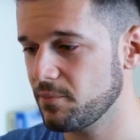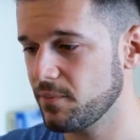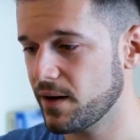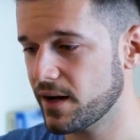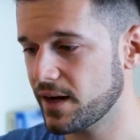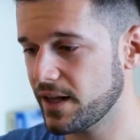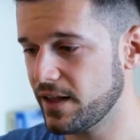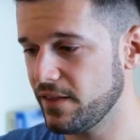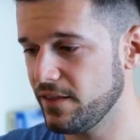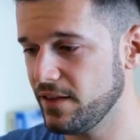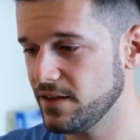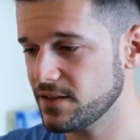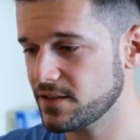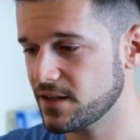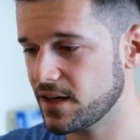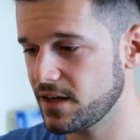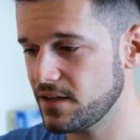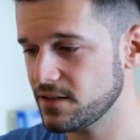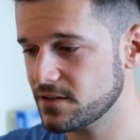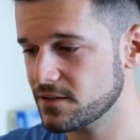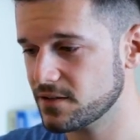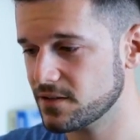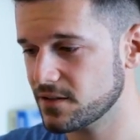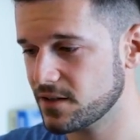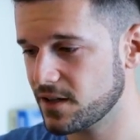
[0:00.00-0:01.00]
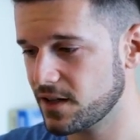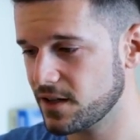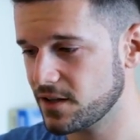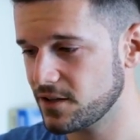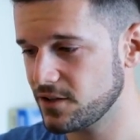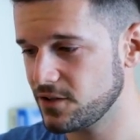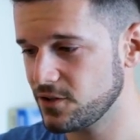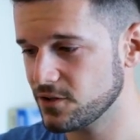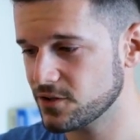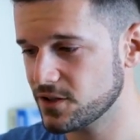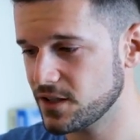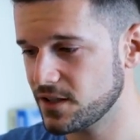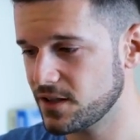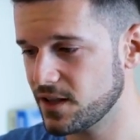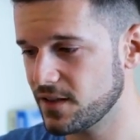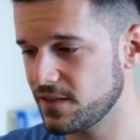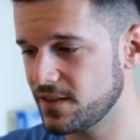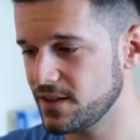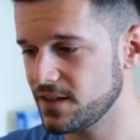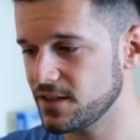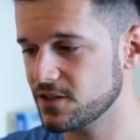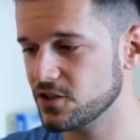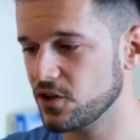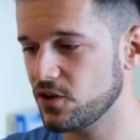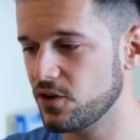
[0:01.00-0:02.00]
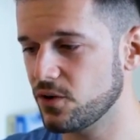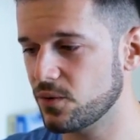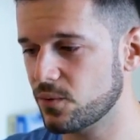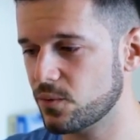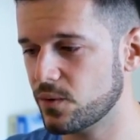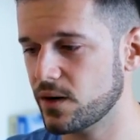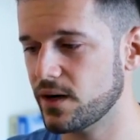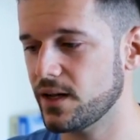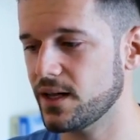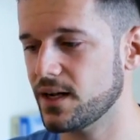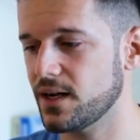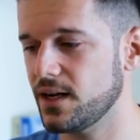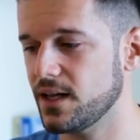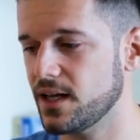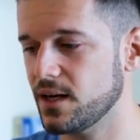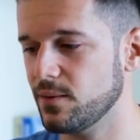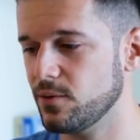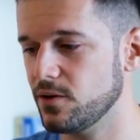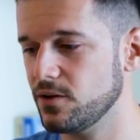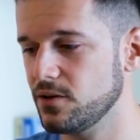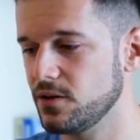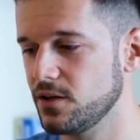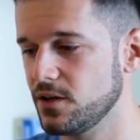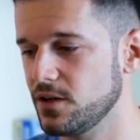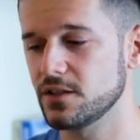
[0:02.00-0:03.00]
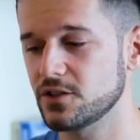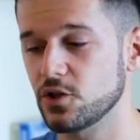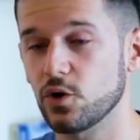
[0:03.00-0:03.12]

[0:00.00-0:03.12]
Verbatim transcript: But in this case, you see that this is already clickable,